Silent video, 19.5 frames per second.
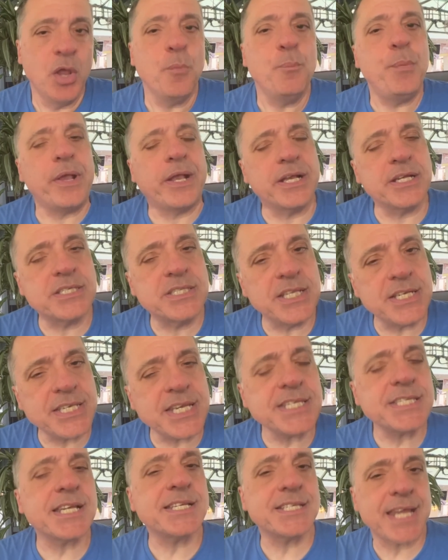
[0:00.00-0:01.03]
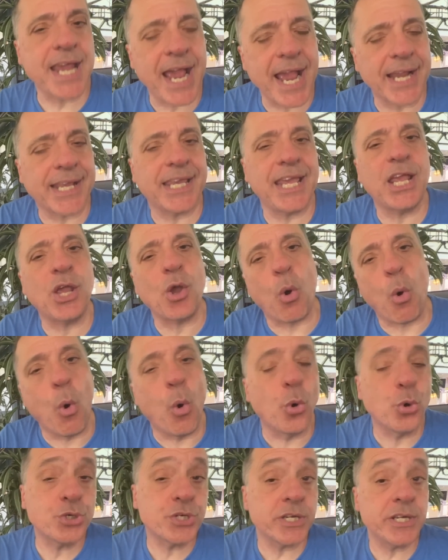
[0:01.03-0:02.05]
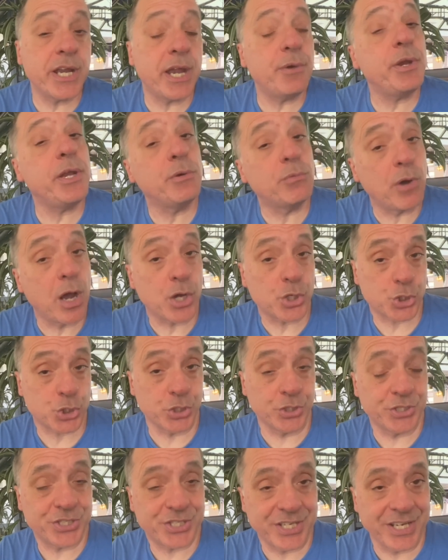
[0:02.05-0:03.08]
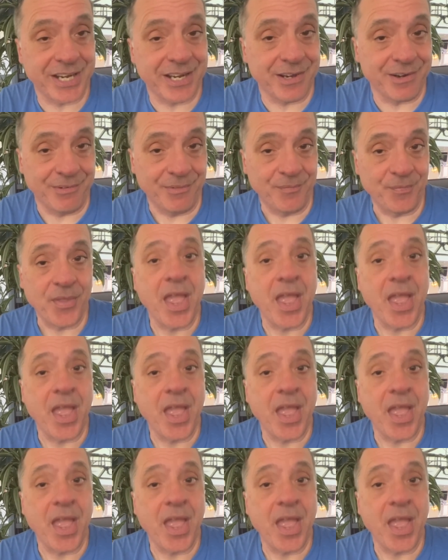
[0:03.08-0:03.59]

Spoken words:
Because this is attacking ordinary Russians now.